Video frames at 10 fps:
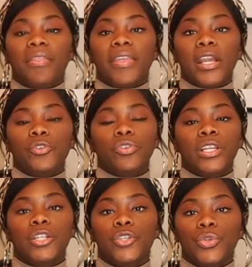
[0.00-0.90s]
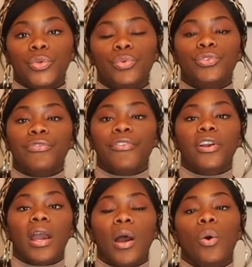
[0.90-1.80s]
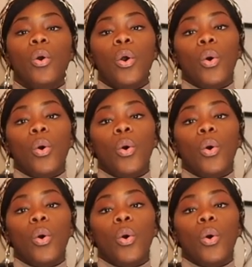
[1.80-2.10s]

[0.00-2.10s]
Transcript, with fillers: things you can do to figure out